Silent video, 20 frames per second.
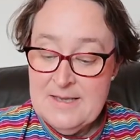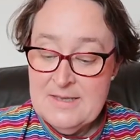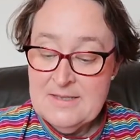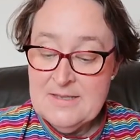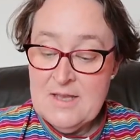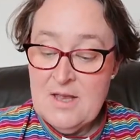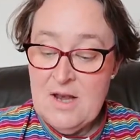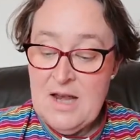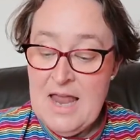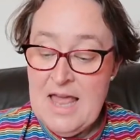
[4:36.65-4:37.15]

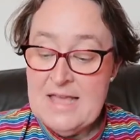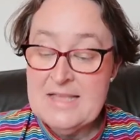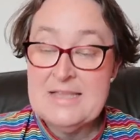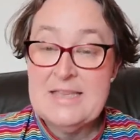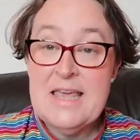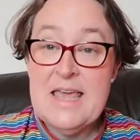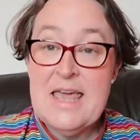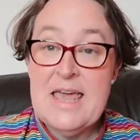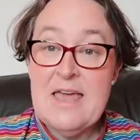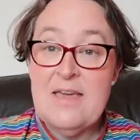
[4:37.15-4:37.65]
So
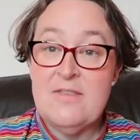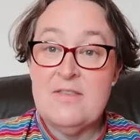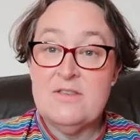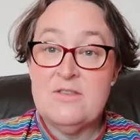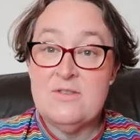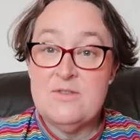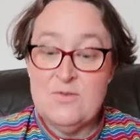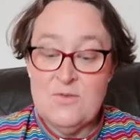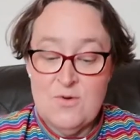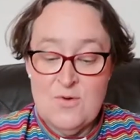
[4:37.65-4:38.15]
let's hear the
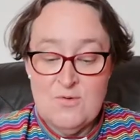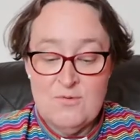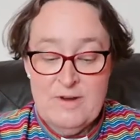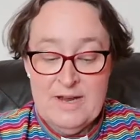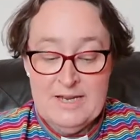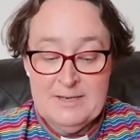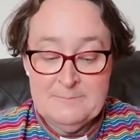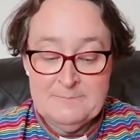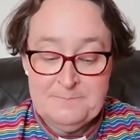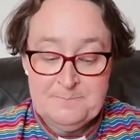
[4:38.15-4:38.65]

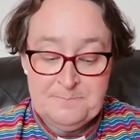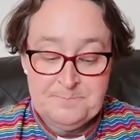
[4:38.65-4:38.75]
story.